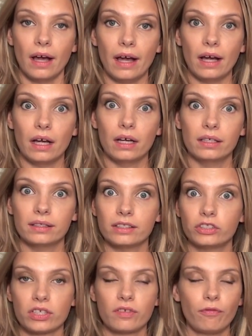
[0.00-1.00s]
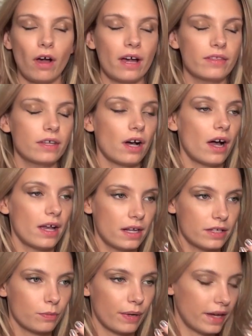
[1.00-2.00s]
And it's just to find the eye a
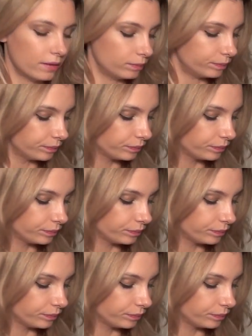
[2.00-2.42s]
little bit.